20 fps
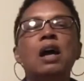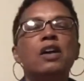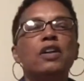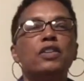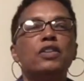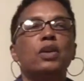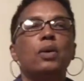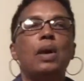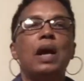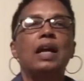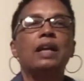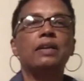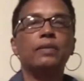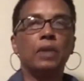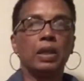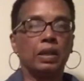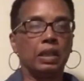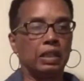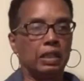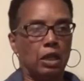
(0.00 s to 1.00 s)
So I
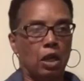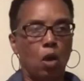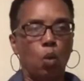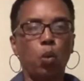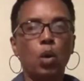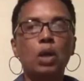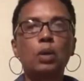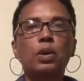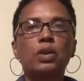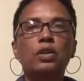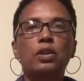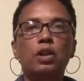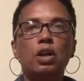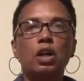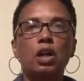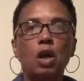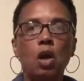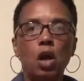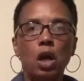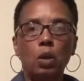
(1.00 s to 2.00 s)
work with
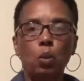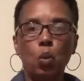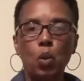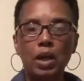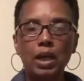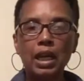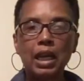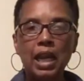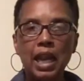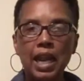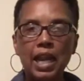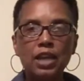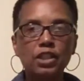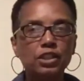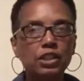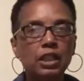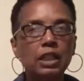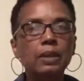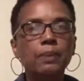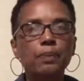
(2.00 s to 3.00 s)
her on one
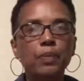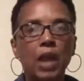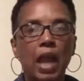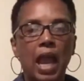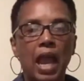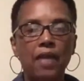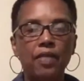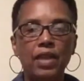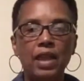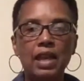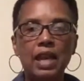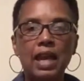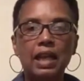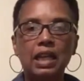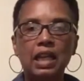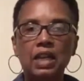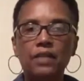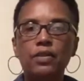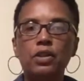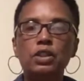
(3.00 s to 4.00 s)
occasion, and then I
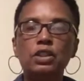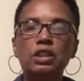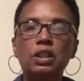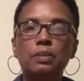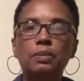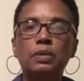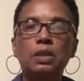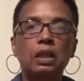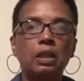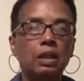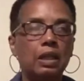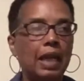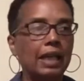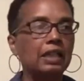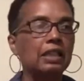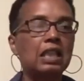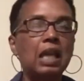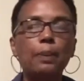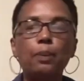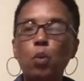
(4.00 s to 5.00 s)
give her some, like
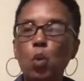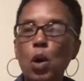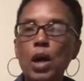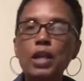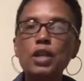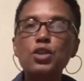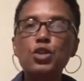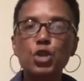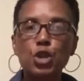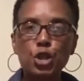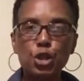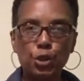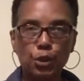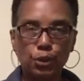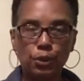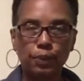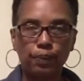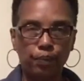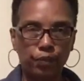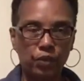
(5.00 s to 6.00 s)
step 1 and
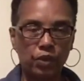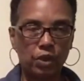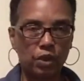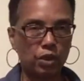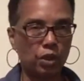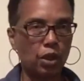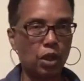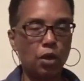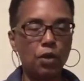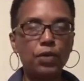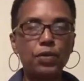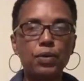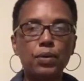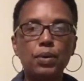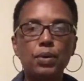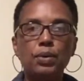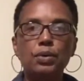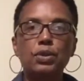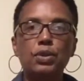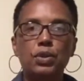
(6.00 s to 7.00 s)
2 to go
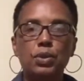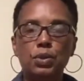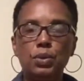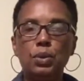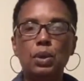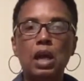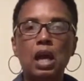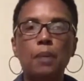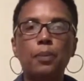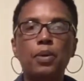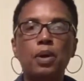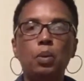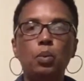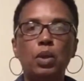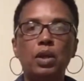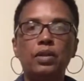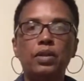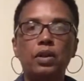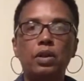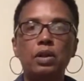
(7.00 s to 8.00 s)
through to help her
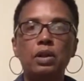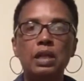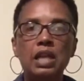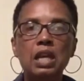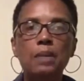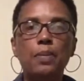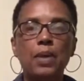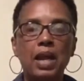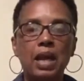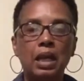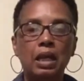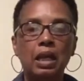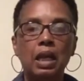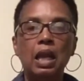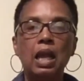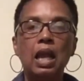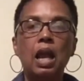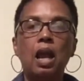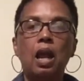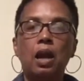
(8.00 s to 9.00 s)
with her knee pain.
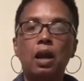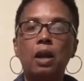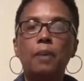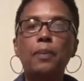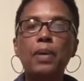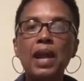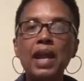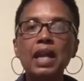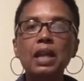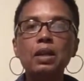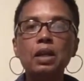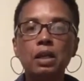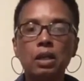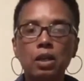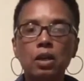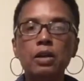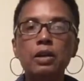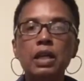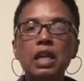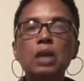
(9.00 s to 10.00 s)
Her pain in
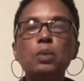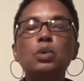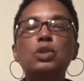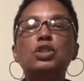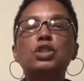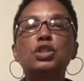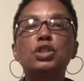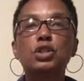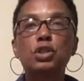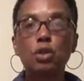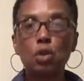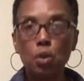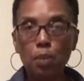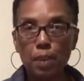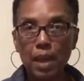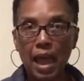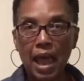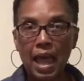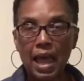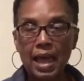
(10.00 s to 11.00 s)
her knee was so
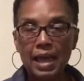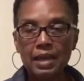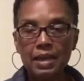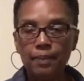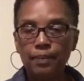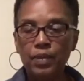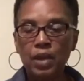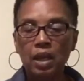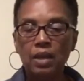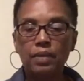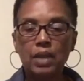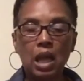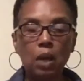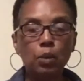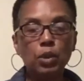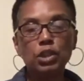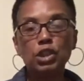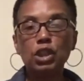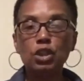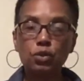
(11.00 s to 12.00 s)
bad that
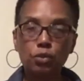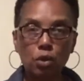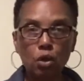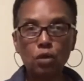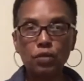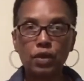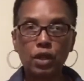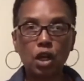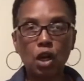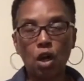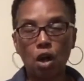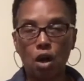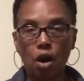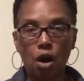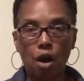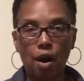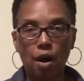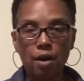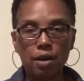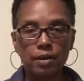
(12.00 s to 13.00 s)
when she drove a
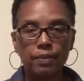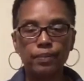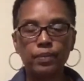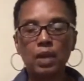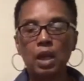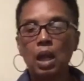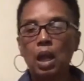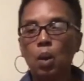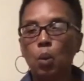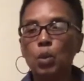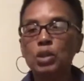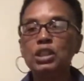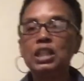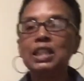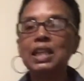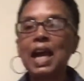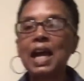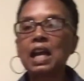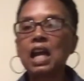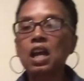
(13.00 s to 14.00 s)
car, when she
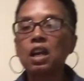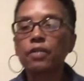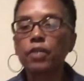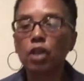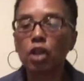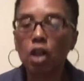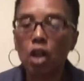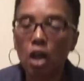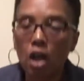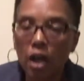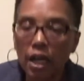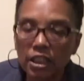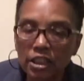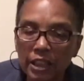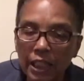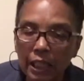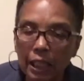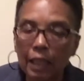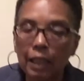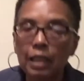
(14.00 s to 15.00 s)
got out of her car,
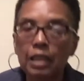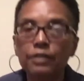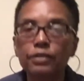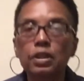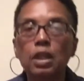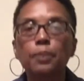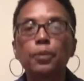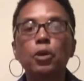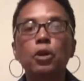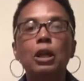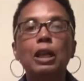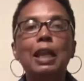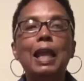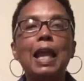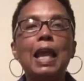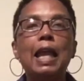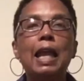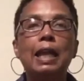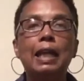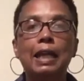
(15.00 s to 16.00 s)
she had to lift up her
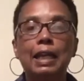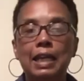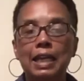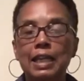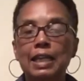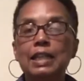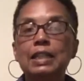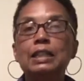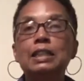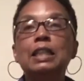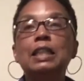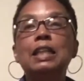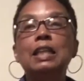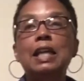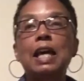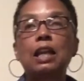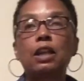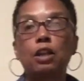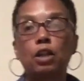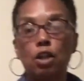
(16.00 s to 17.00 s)
leg to get
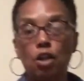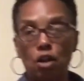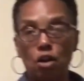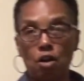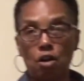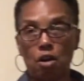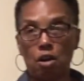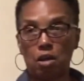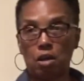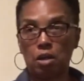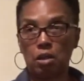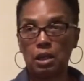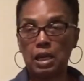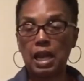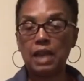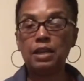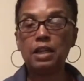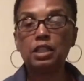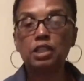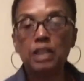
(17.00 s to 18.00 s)
out of the car.
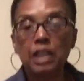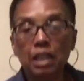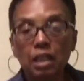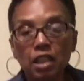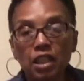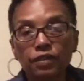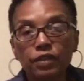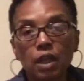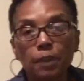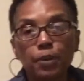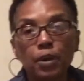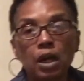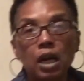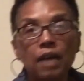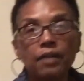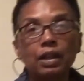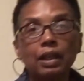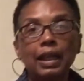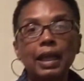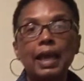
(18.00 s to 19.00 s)
And then she had to lift up her
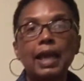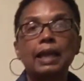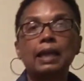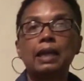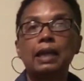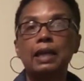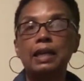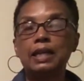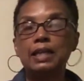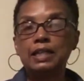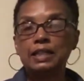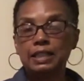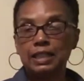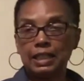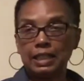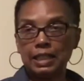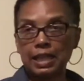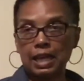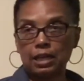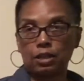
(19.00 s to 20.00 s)
other leg to
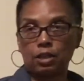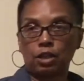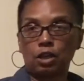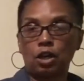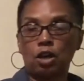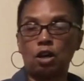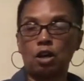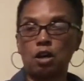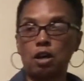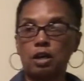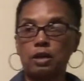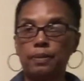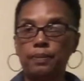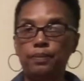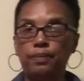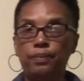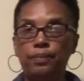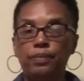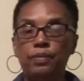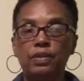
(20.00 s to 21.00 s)
get out of the car.
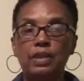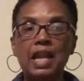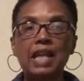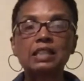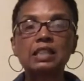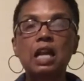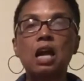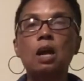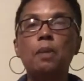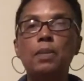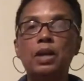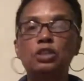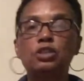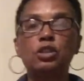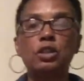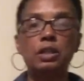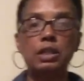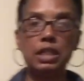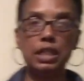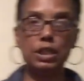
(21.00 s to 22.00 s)
That's how much
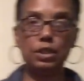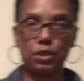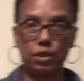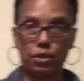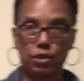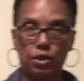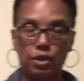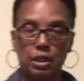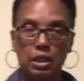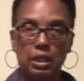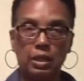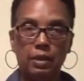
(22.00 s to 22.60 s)
her knees hurt.